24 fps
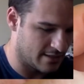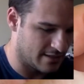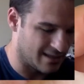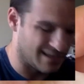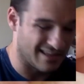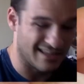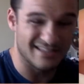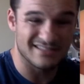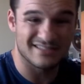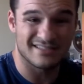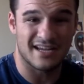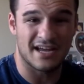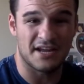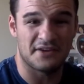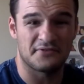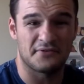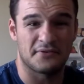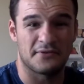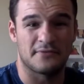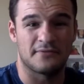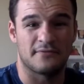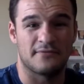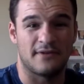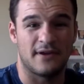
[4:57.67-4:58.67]
I think it's kind of
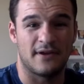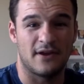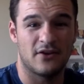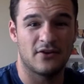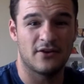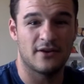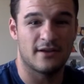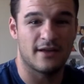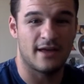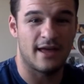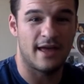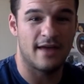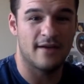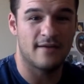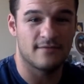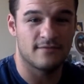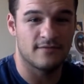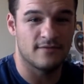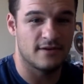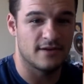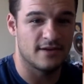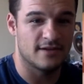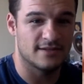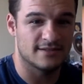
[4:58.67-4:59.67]
unfair to have
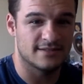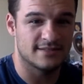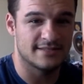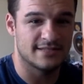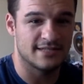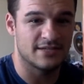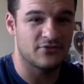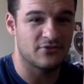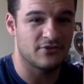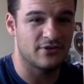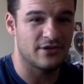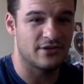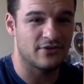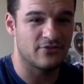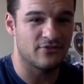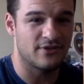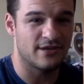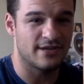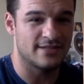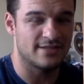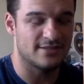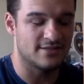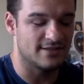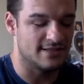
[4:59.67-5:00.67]
centering
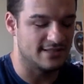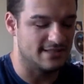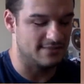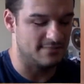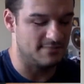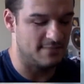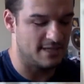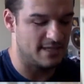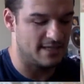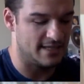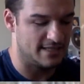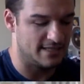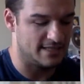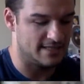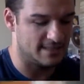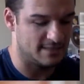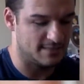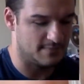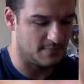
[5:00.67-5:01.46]
grades on minis,